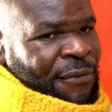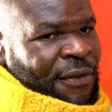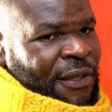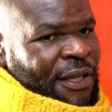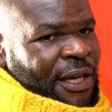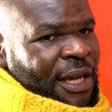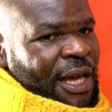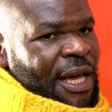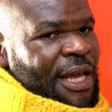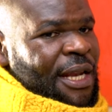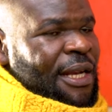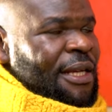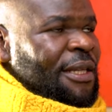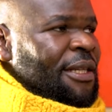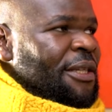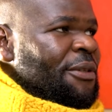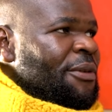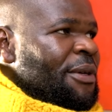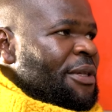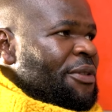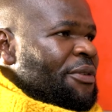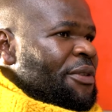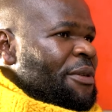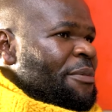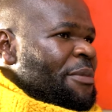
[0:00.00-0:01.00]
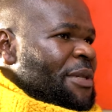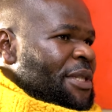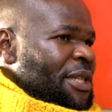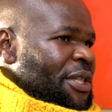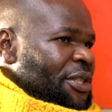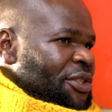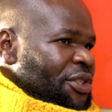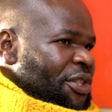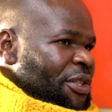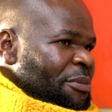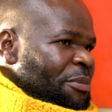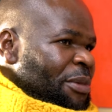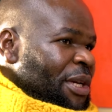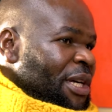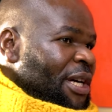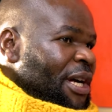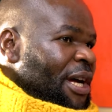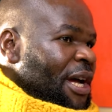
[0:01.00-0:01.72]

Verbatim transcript: And your dream as a change maker.